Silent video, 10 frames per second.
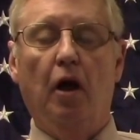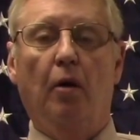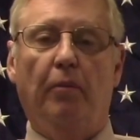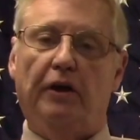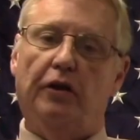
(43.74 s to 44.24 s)

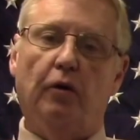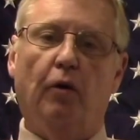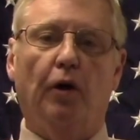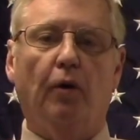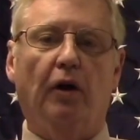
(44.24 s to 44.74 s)
but the
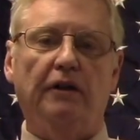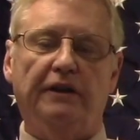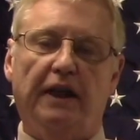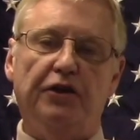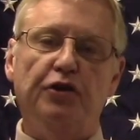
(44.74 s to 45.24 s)
court orders
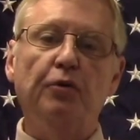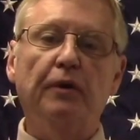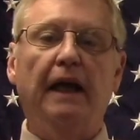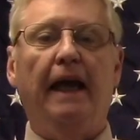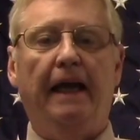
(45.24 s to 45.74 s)
that you
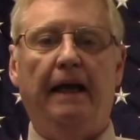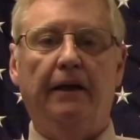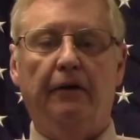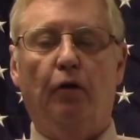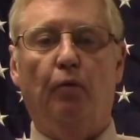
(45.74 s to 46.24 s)

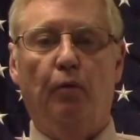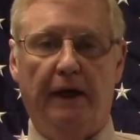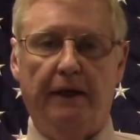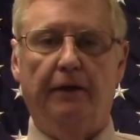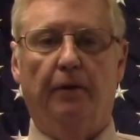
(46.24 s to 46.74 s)
can't
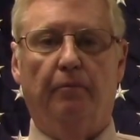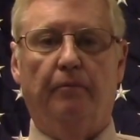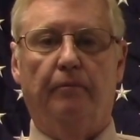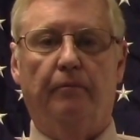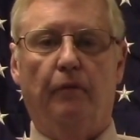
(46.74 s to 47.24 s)
read them
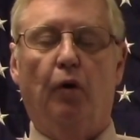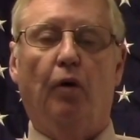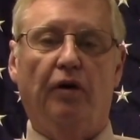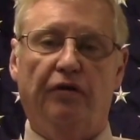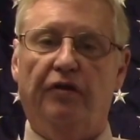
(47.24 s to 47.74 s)

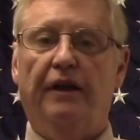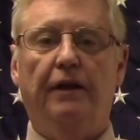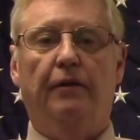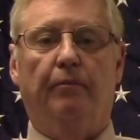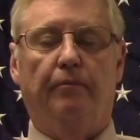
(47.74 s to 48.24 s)
or see
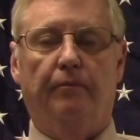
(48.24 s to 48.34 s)
them.